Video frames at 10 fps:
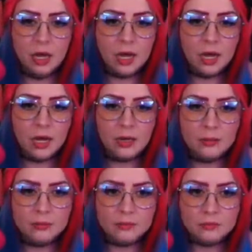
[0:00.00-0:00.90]

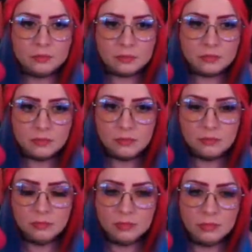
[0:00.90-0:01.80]
So
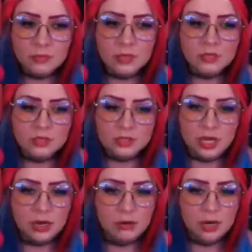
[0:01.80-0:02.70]

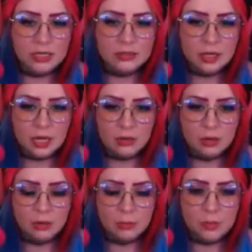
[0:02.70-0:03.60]
I don't
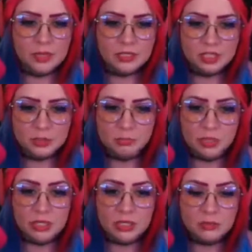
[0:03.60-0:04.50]
know. Maybe that's just
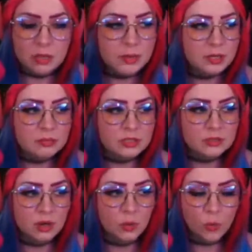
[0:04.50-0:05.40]
me. Maybe I'm just
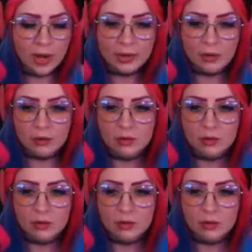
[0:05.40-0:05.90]
aware